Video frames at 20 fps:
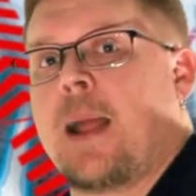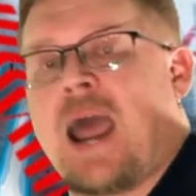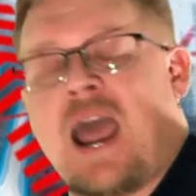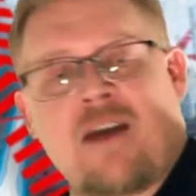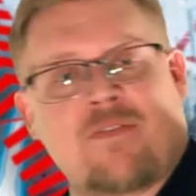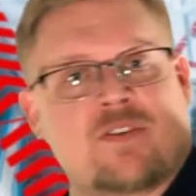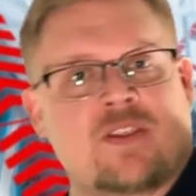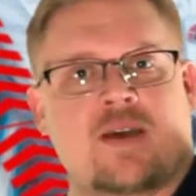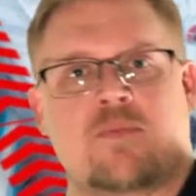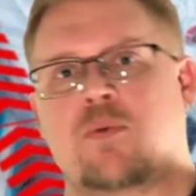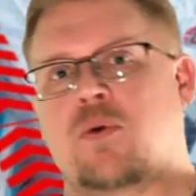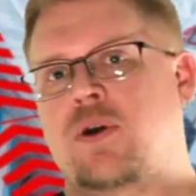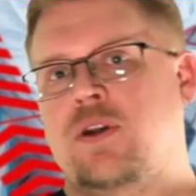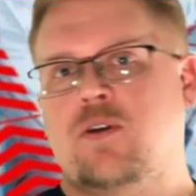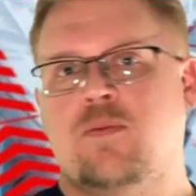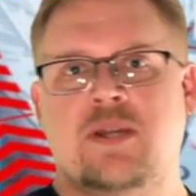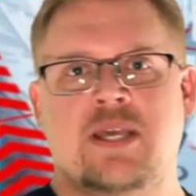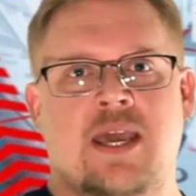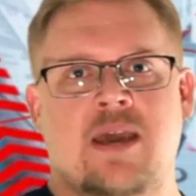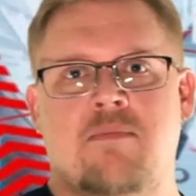After that point,
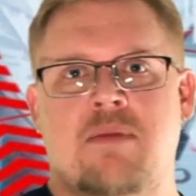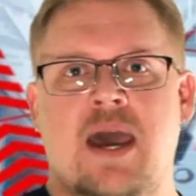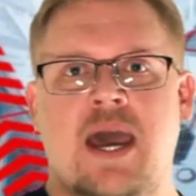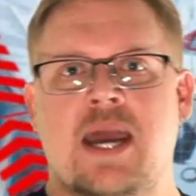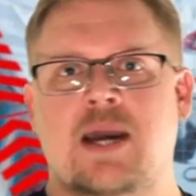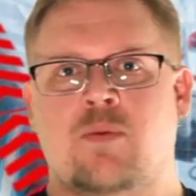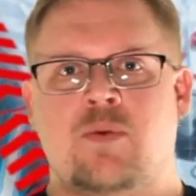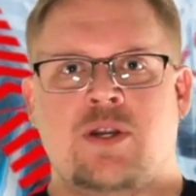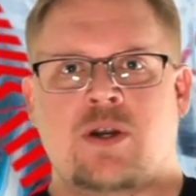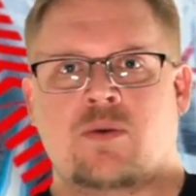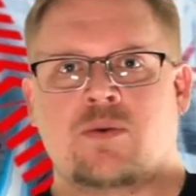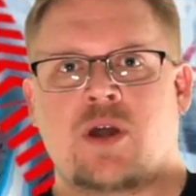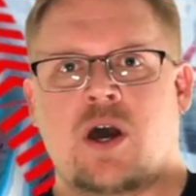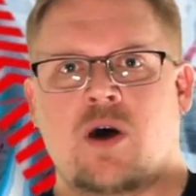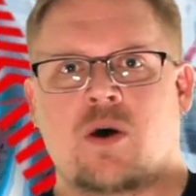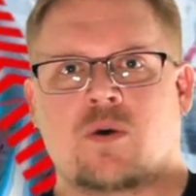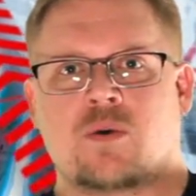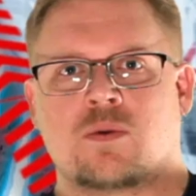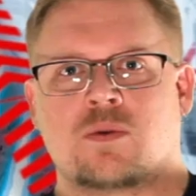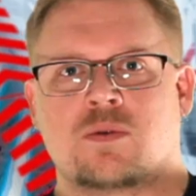nobody came back. We don't
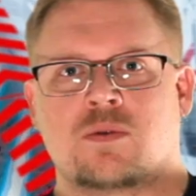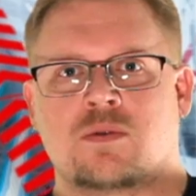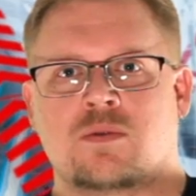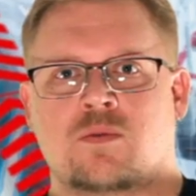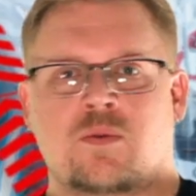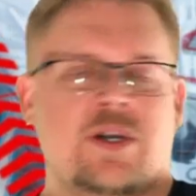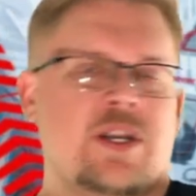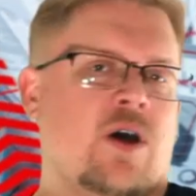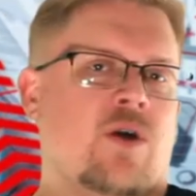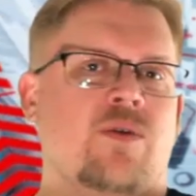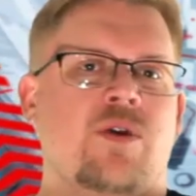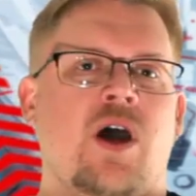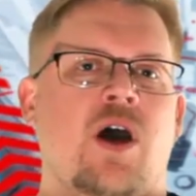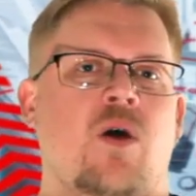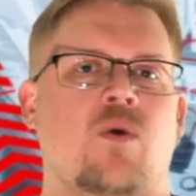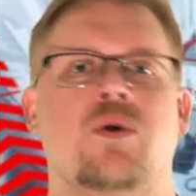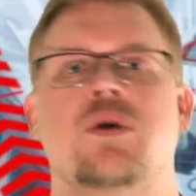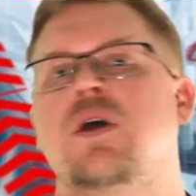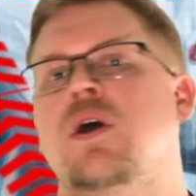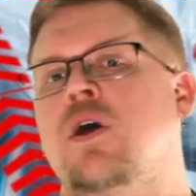know.
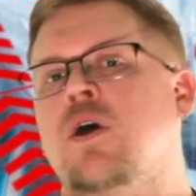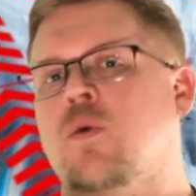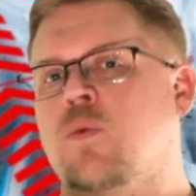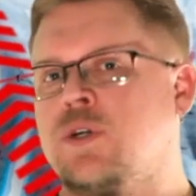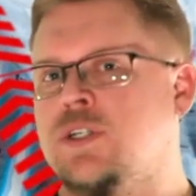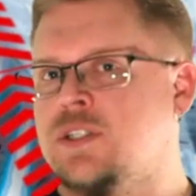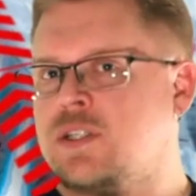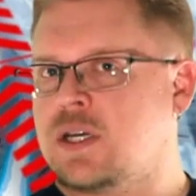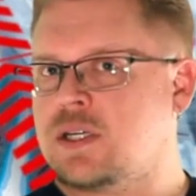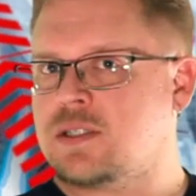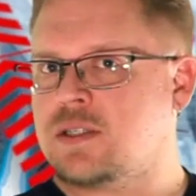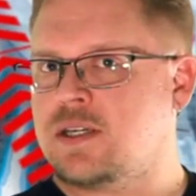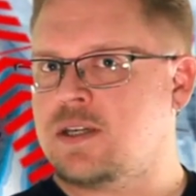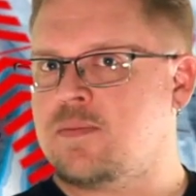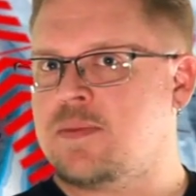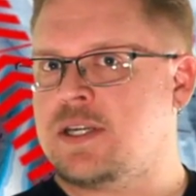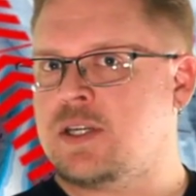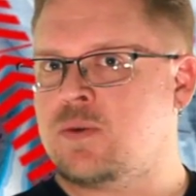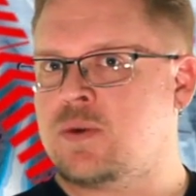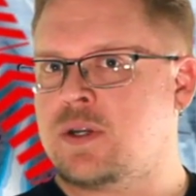Which does lead
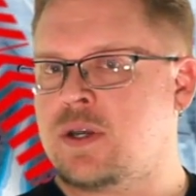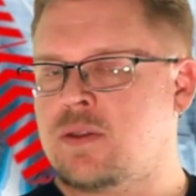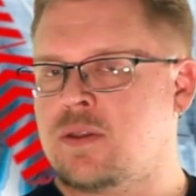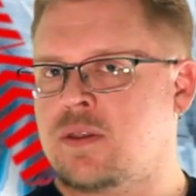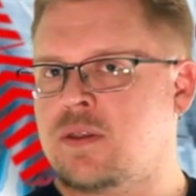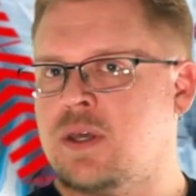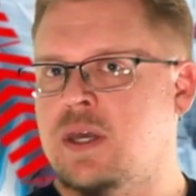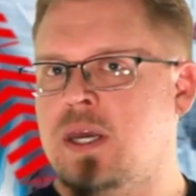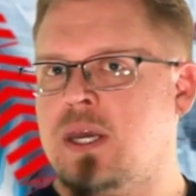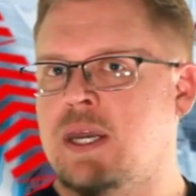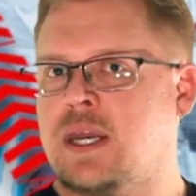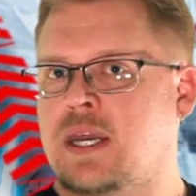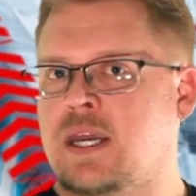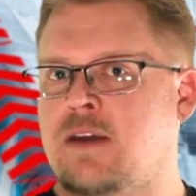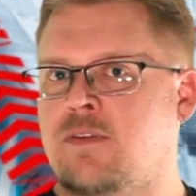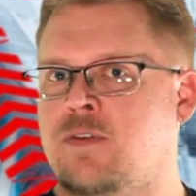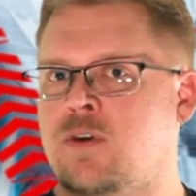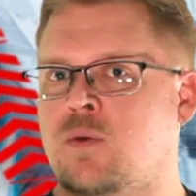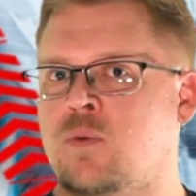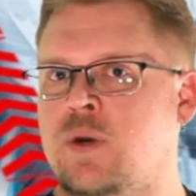me to another thing.
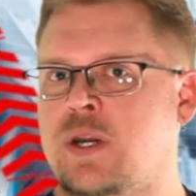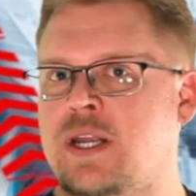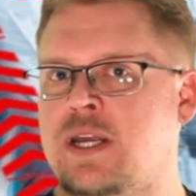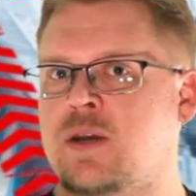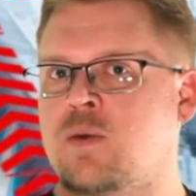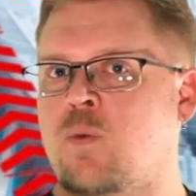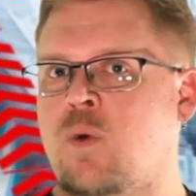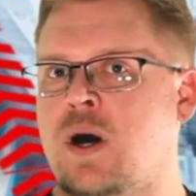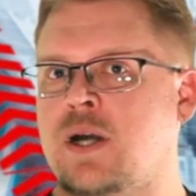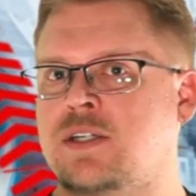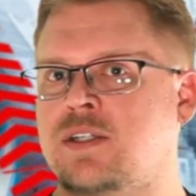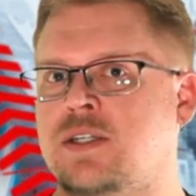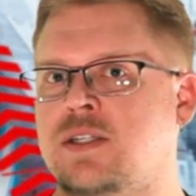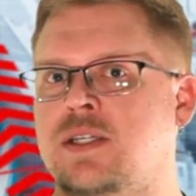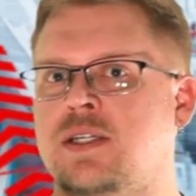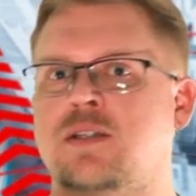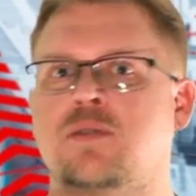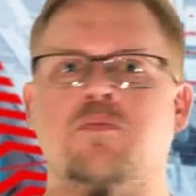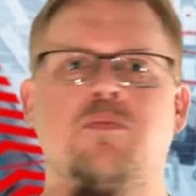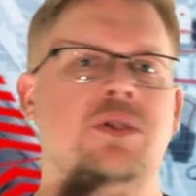If you're reading and watching
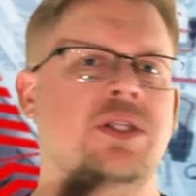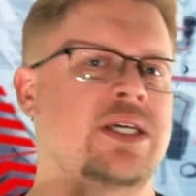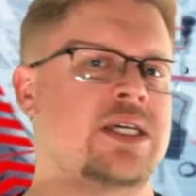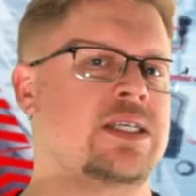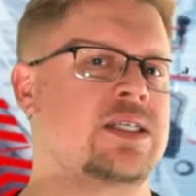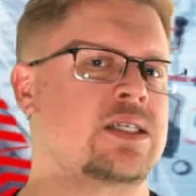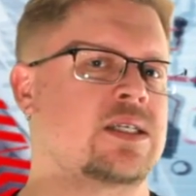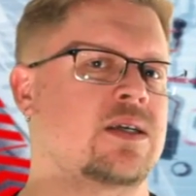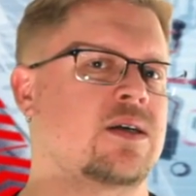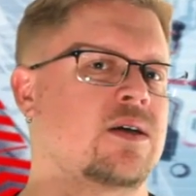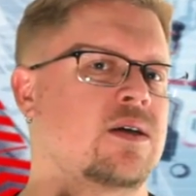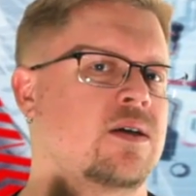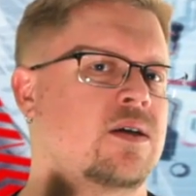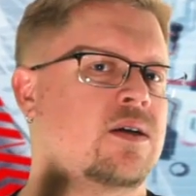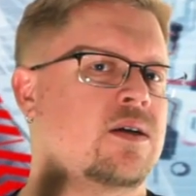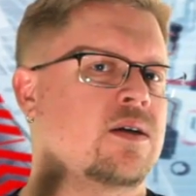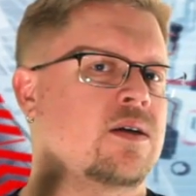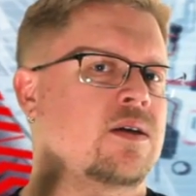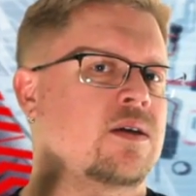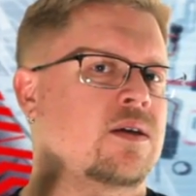this, please
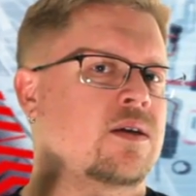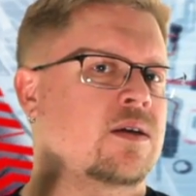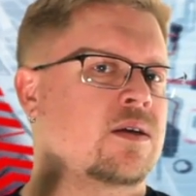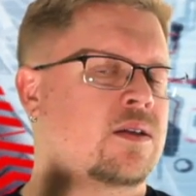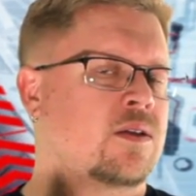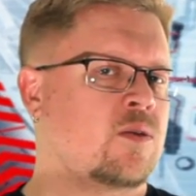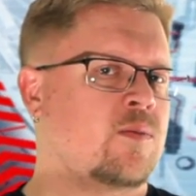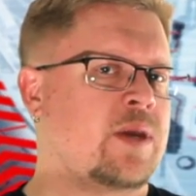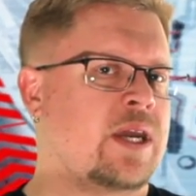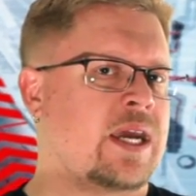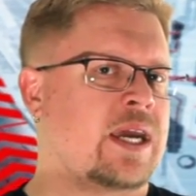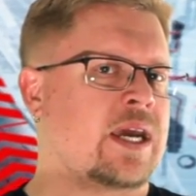clue me